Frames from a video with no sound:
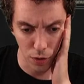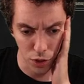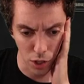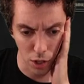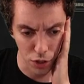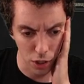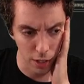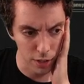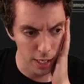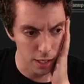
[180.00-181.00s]
Star
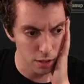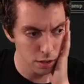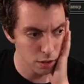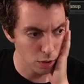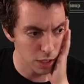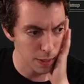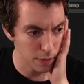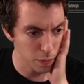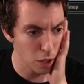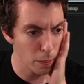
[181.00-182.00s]
Starring Sand, so we're gonna keep
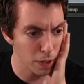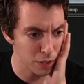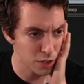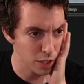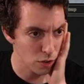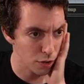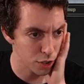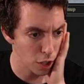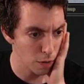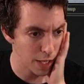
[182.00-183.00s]
this. Punamog and six
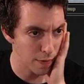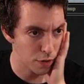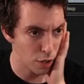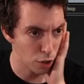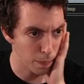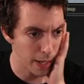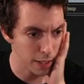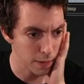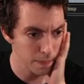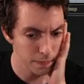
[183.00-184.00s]
also, and they have no
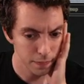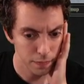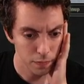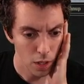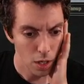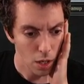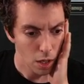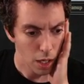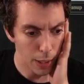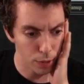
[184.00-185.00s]
companion,
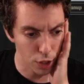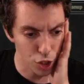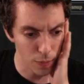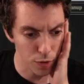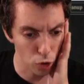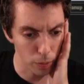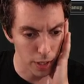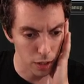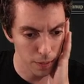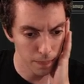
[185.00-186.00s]
and we're gonna ship the Ulamog.